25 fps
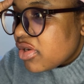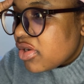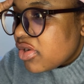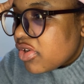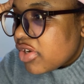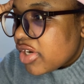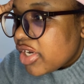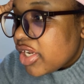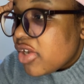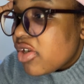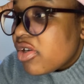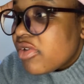
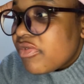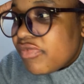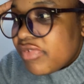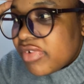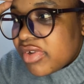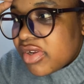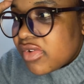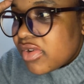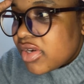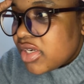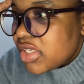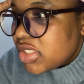
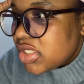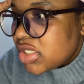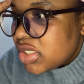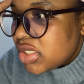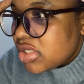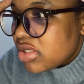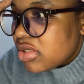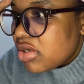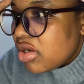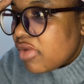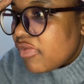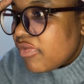
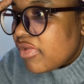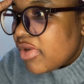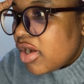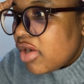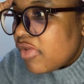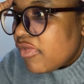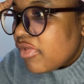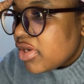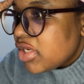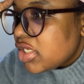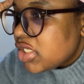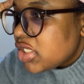reconfiguration of how
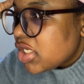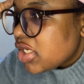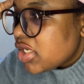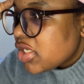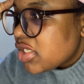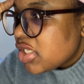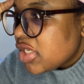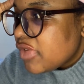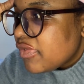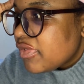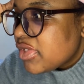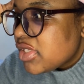financial
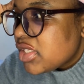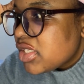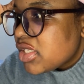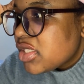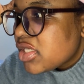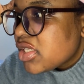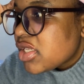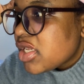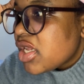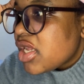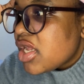services